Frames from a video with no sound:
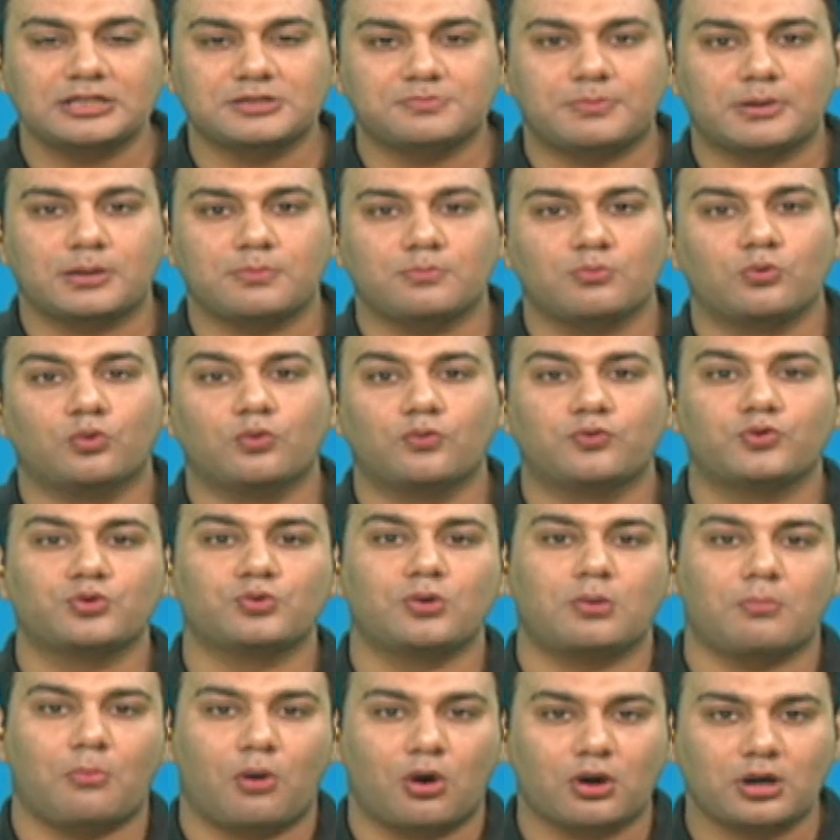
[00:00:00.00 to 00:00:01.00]
but move to
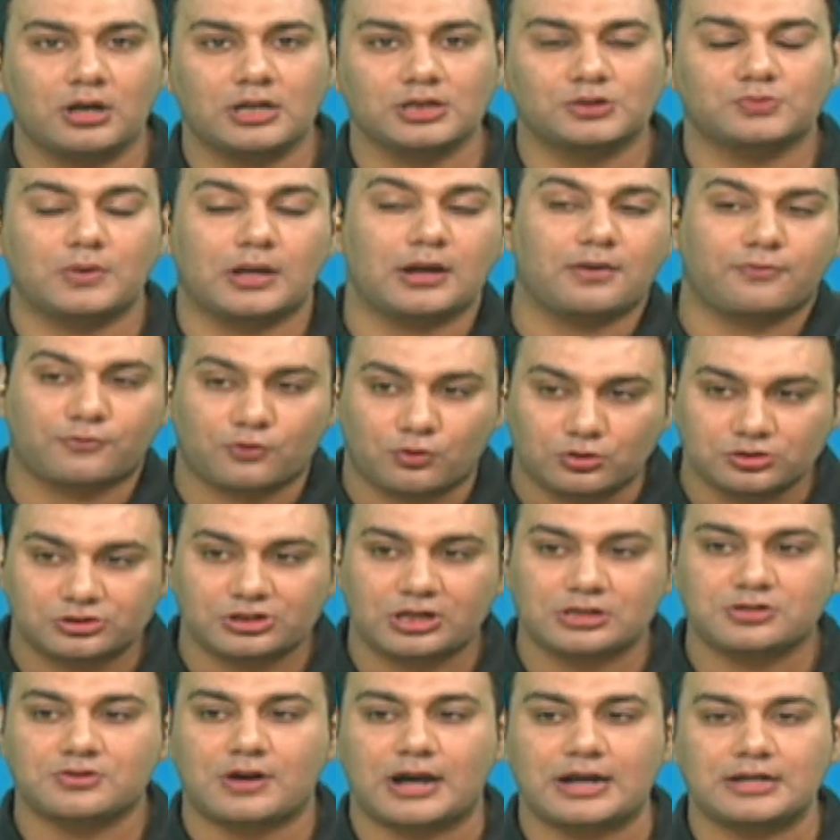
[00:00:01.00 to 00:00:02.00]
a model as well. Of course,
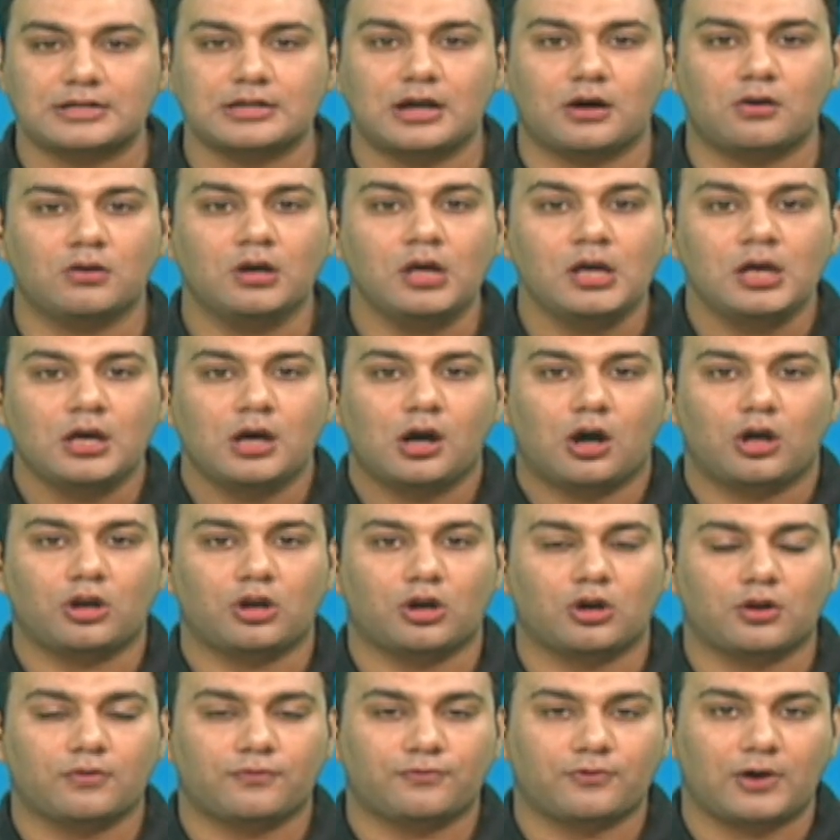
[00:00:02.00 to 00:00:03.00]
there's right now a
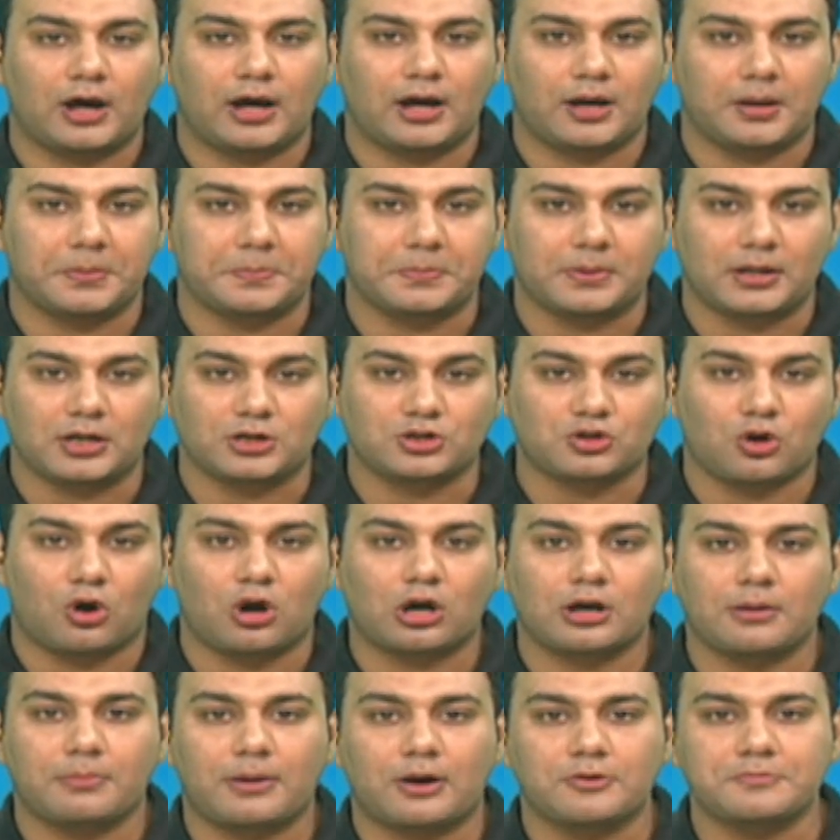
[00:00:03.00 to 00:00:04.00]
lot of
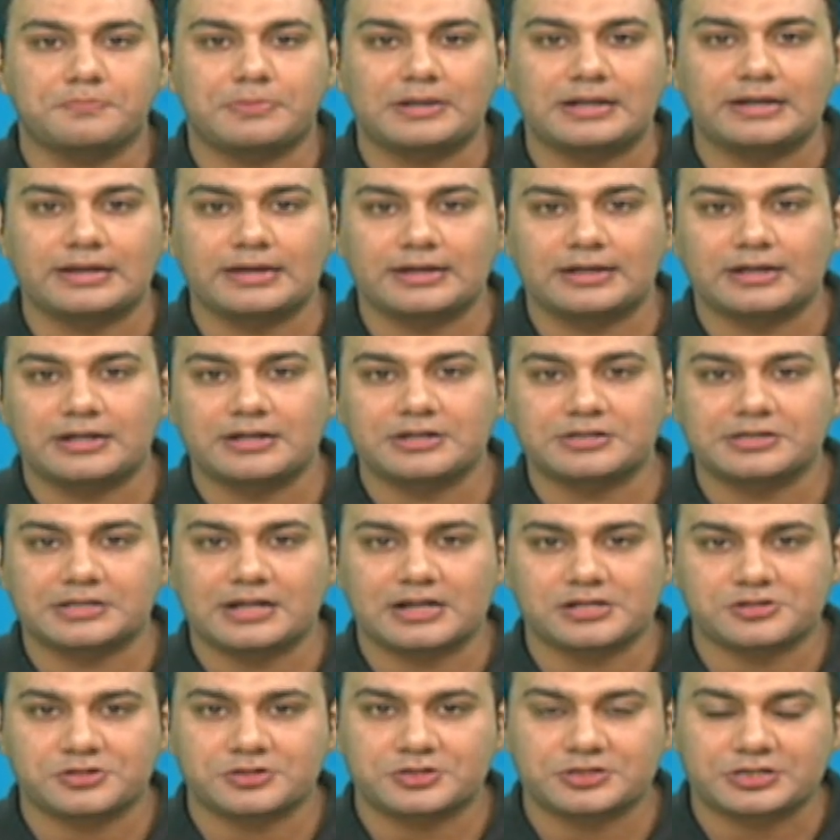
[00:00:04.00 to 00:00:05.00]
talk about building an
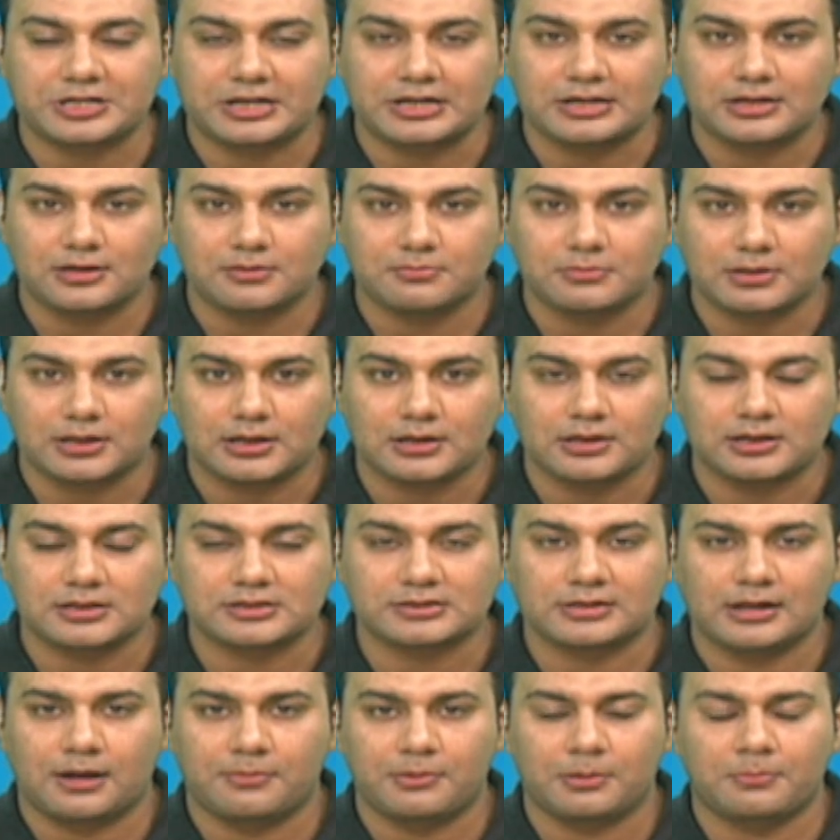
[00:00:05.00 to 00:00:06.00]
international stadium in
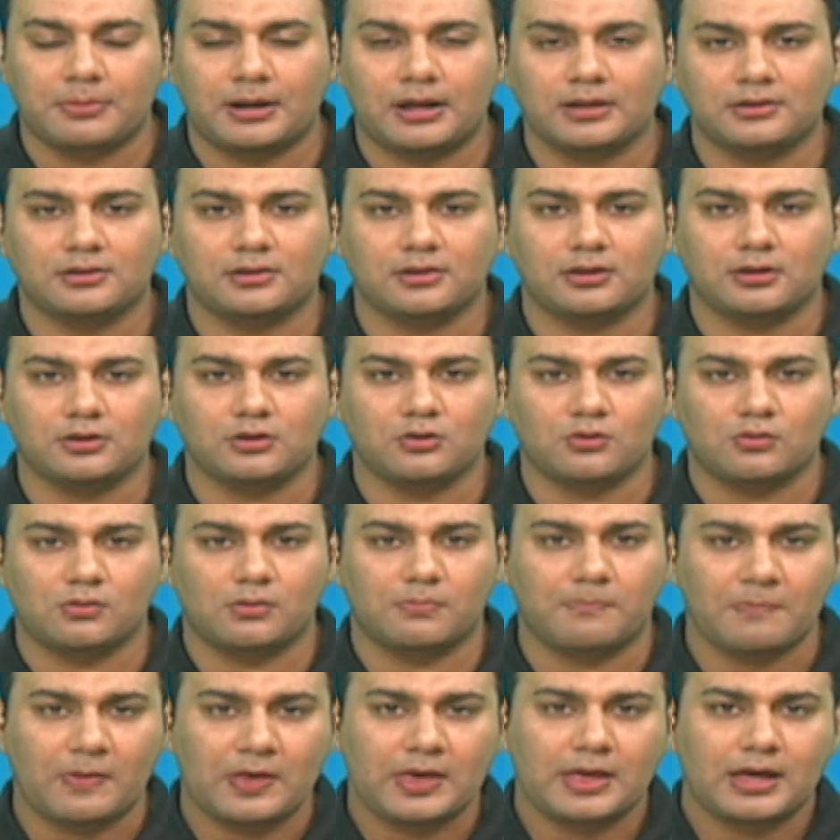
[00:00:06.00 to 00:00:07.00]
Islamabad.
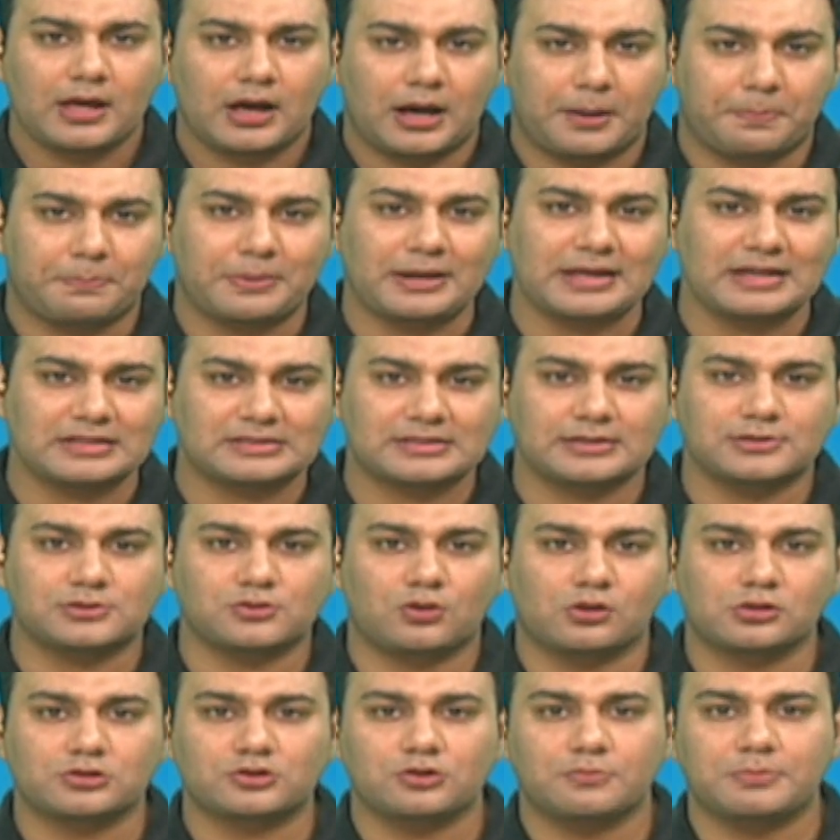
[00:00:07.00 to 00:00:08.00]
A place has
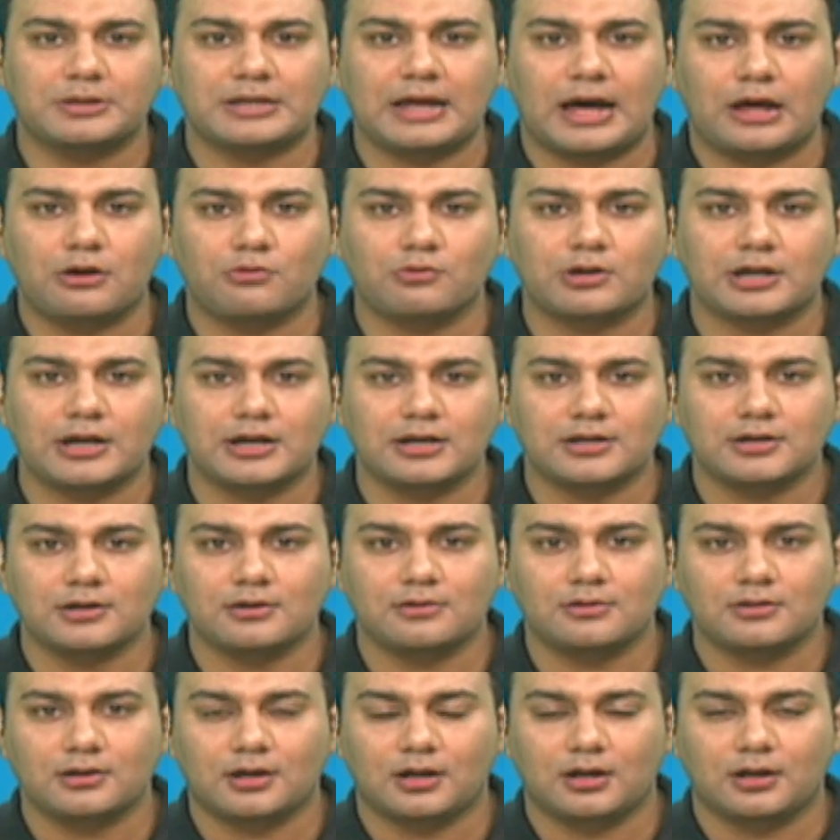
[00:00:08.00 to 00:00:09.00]
also been allocated